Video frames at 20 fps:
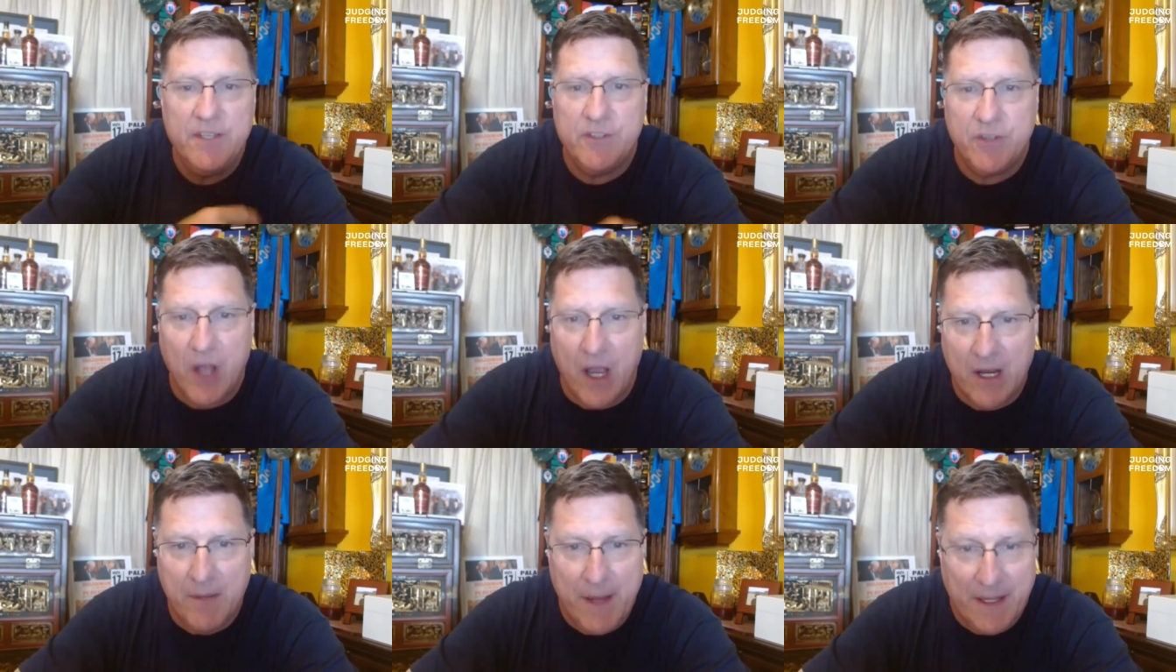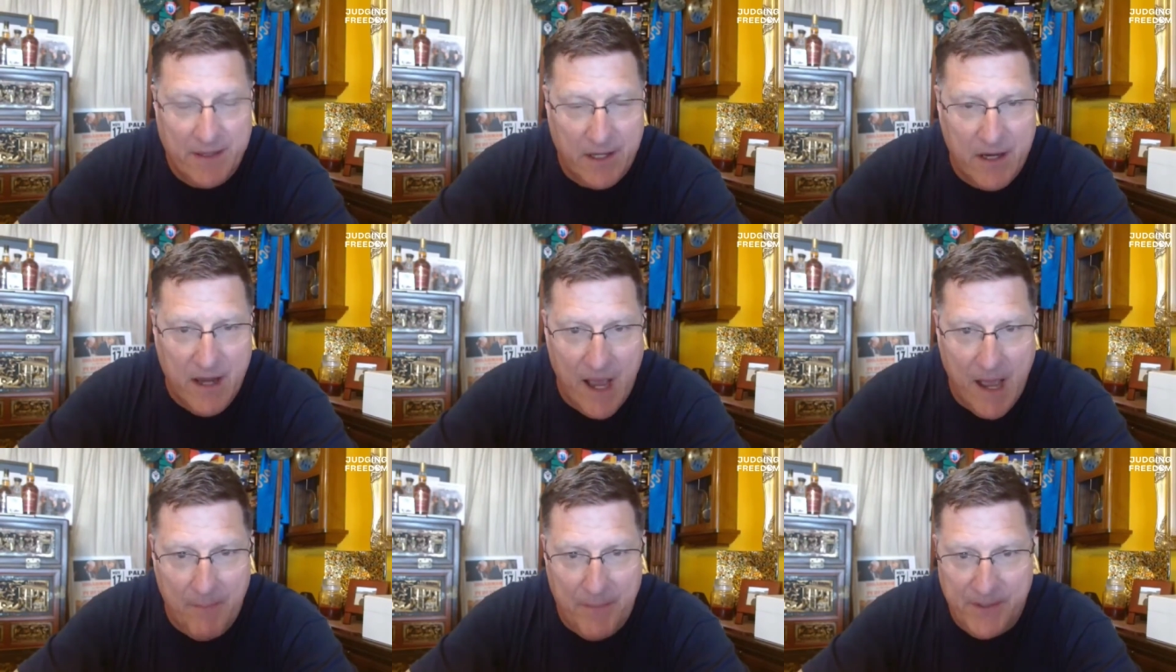Let's talk
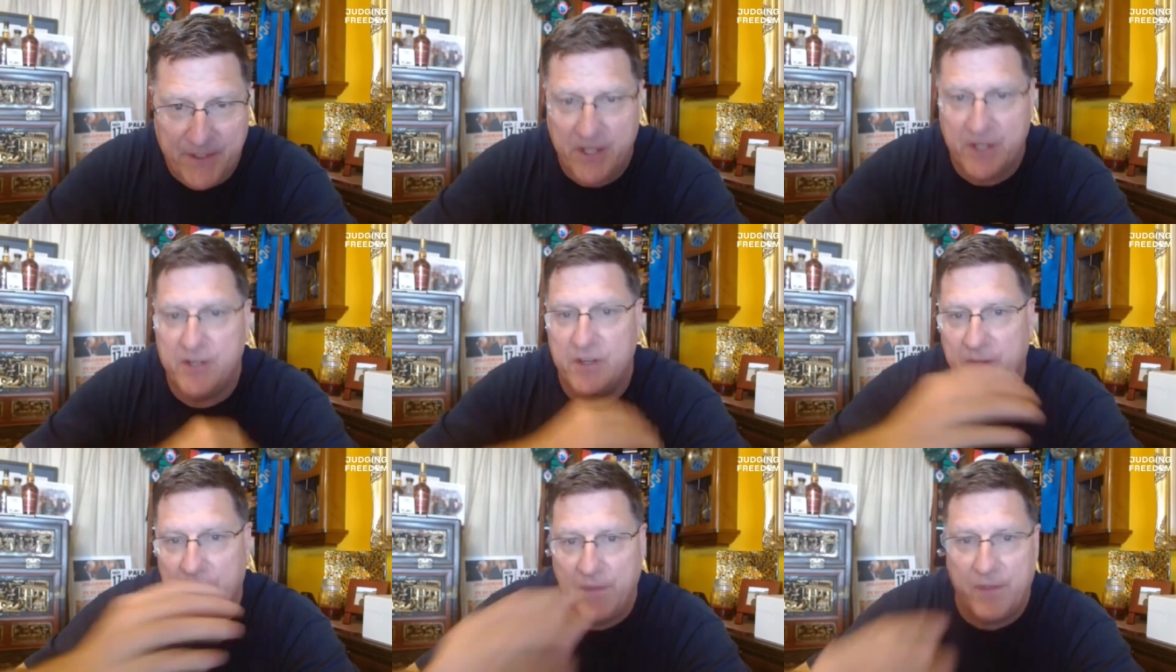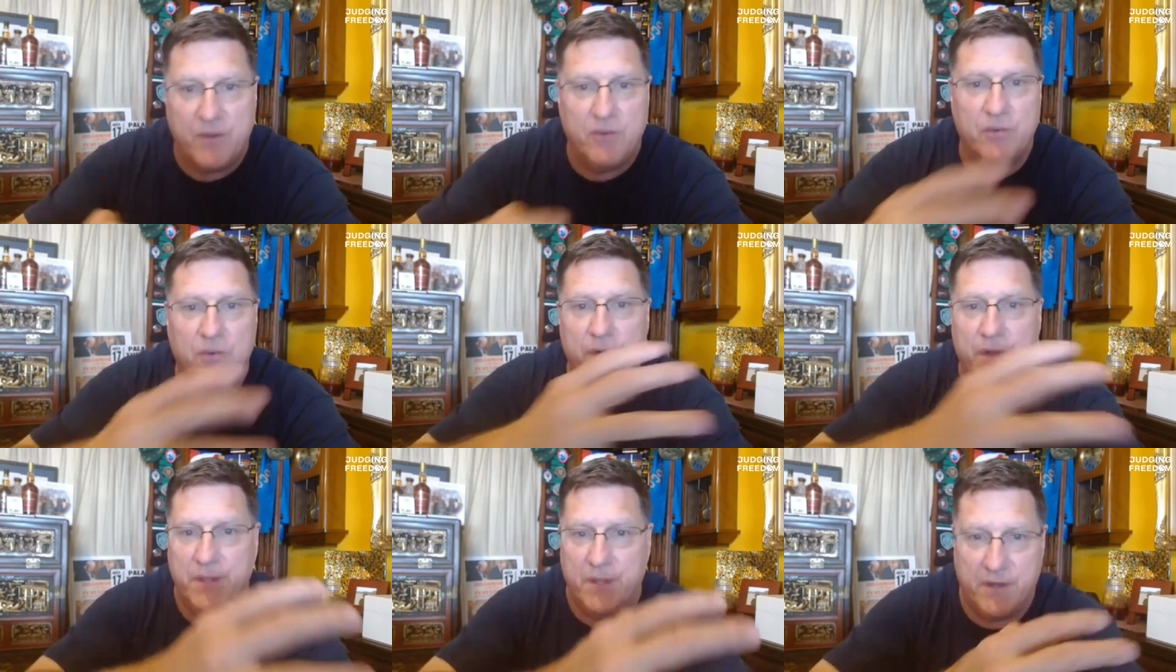about the composition
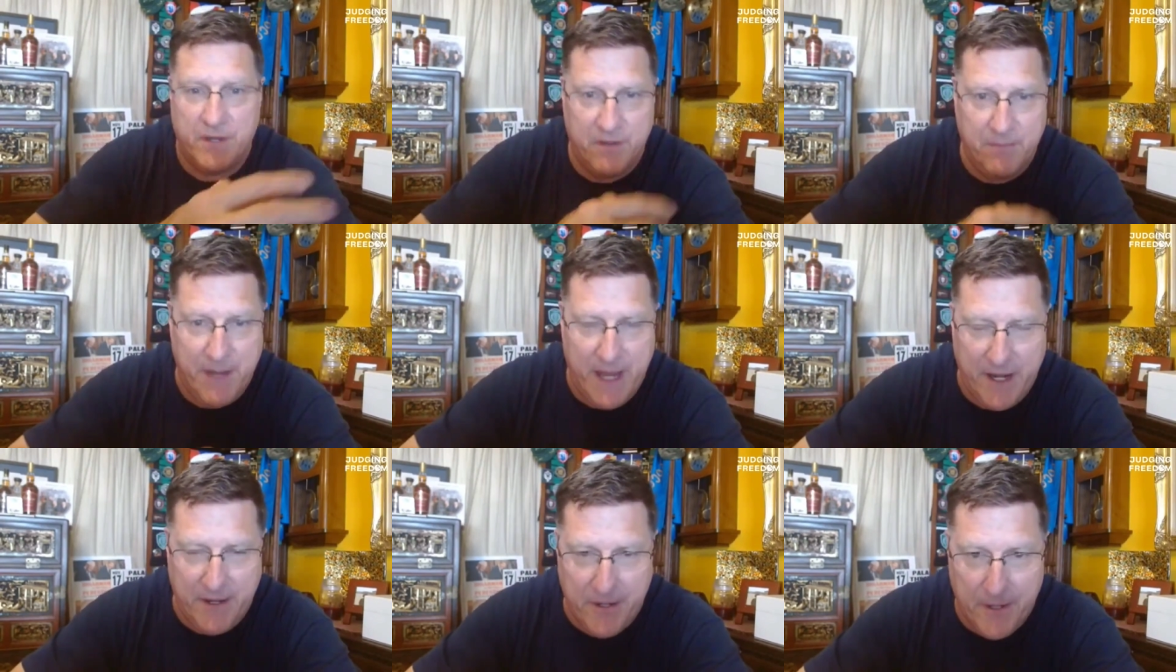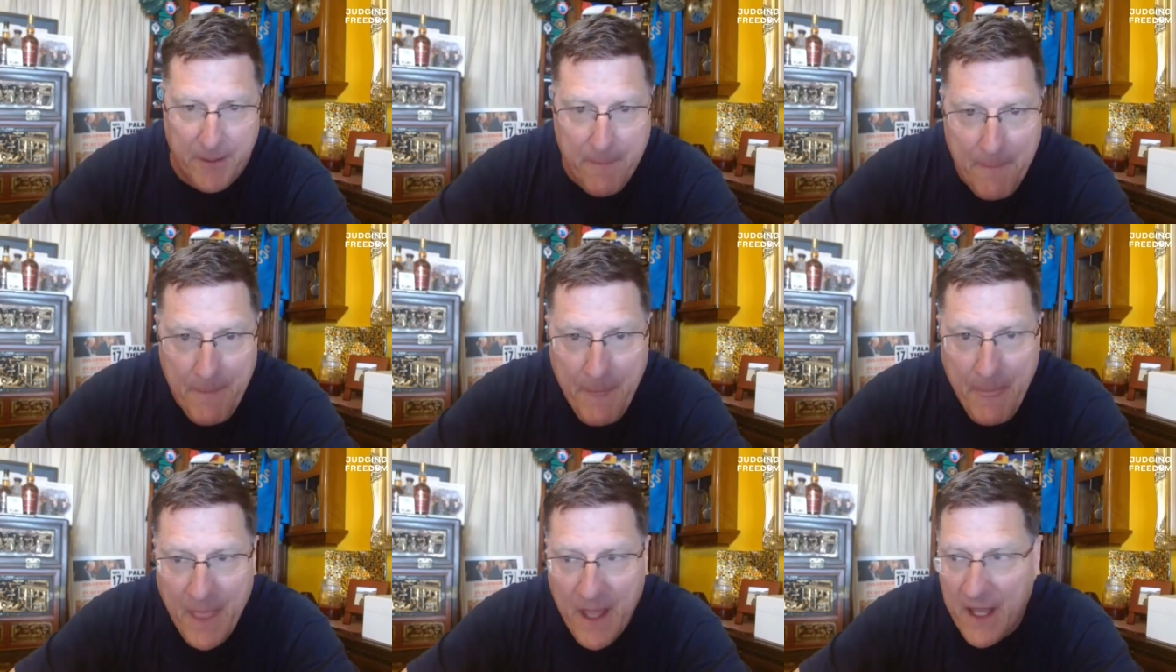of the crew and their
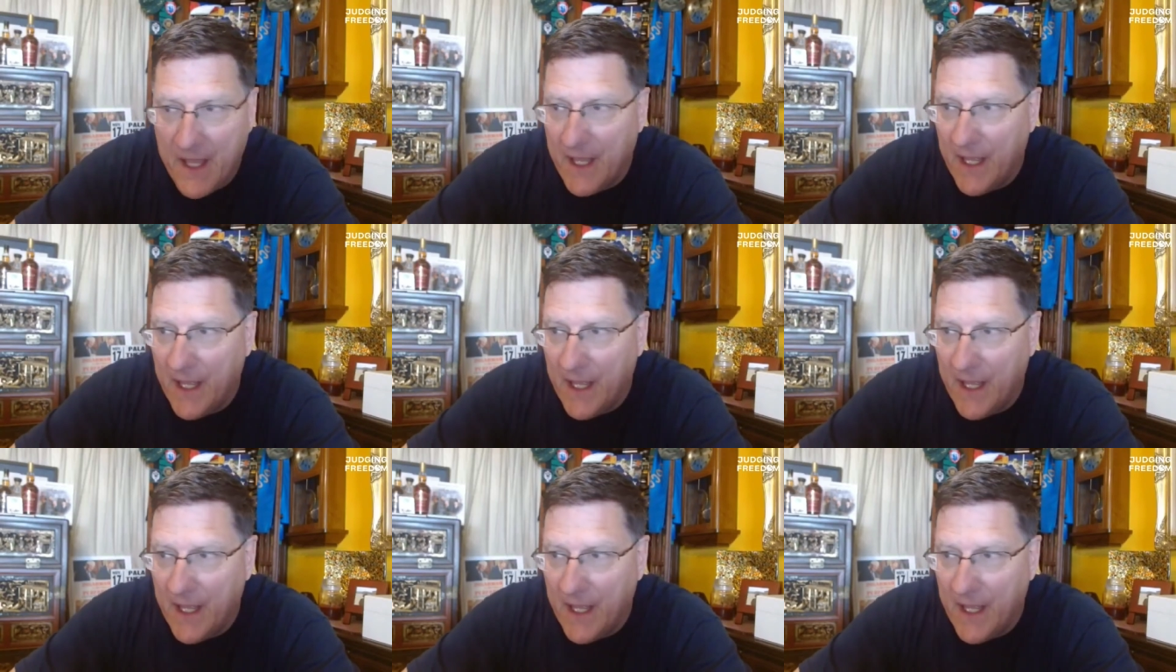commander.